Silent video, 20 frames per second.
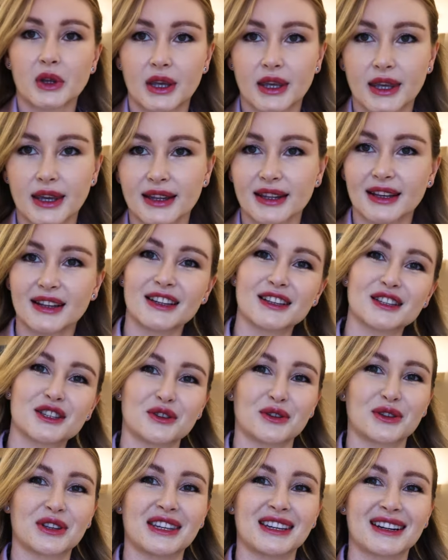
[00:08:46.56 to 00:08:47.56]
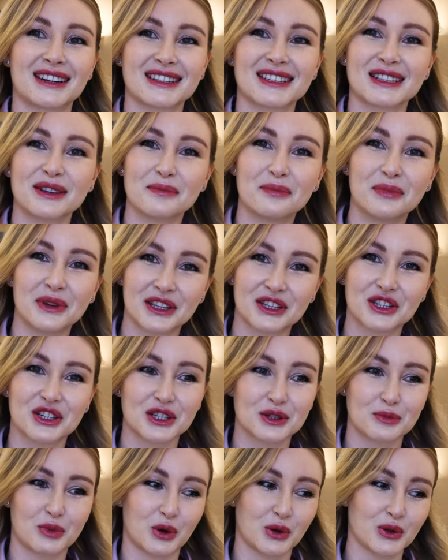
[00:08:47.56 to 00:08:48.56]
again, I'll insert here some
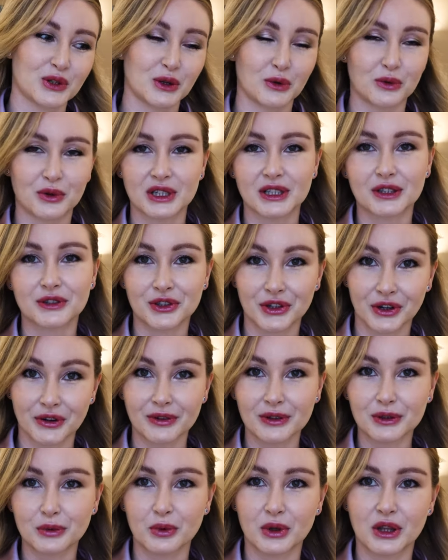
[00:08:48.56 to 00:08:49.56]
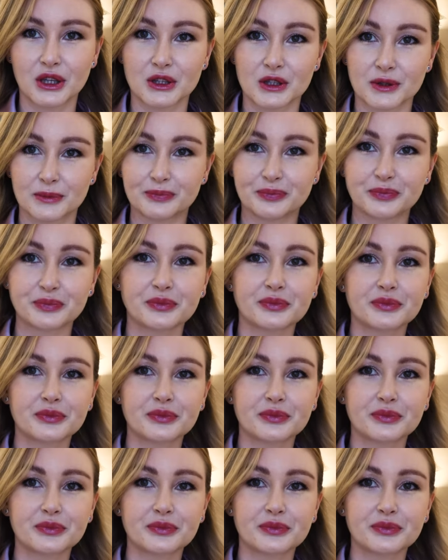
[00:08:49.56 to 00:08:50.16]
pictures because I already traveled with this